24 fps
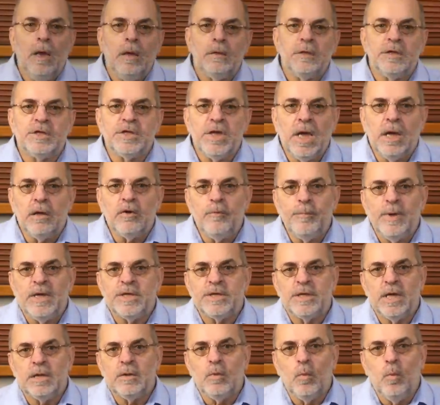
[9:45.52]
The sound of my
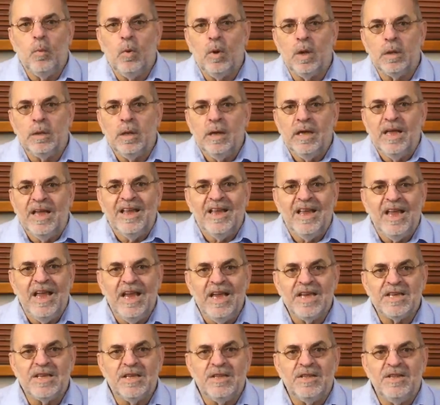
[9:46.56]
setup one
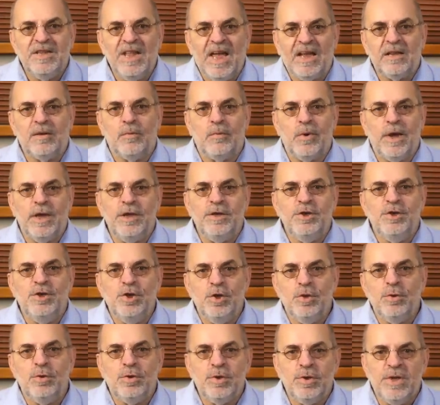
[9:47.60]
isn't that great
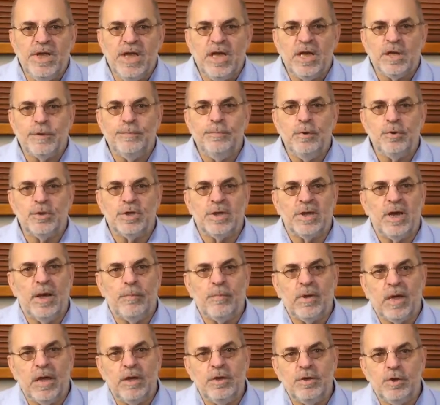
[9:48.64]
due to the sBooster
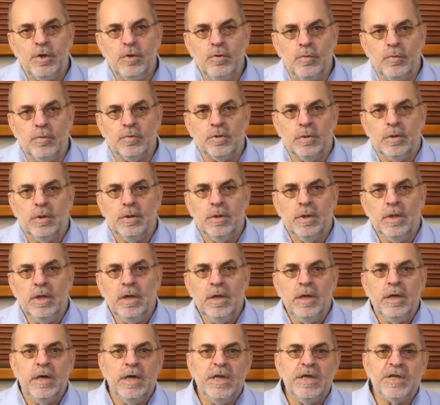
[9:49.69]
M K two.
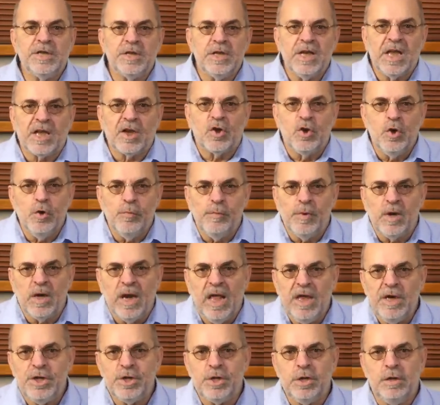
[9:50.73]
It's an
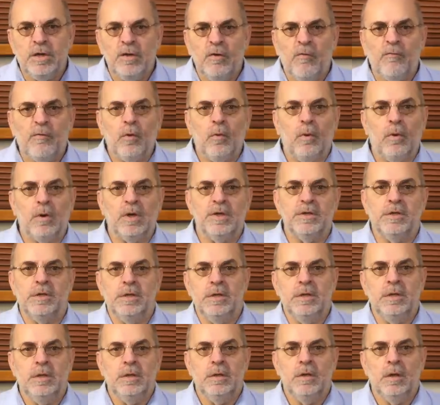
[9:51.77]
accumulation of
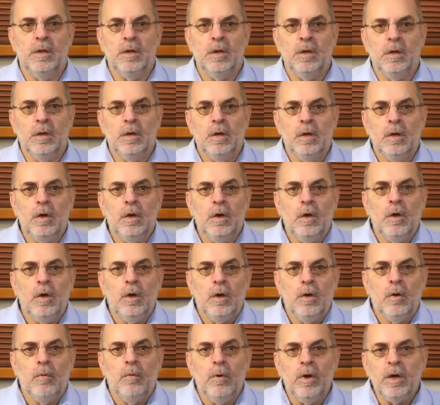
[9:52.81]
quality.
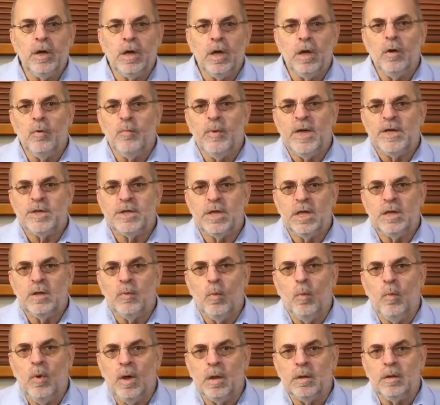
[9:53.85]
Working on my
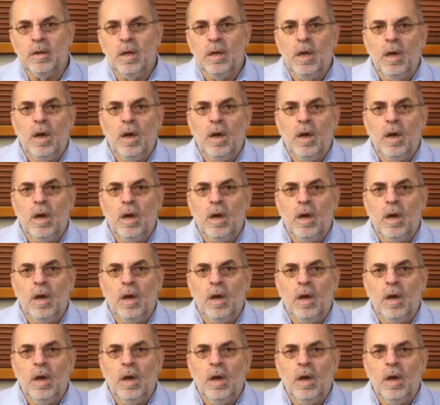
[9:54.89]
setup one,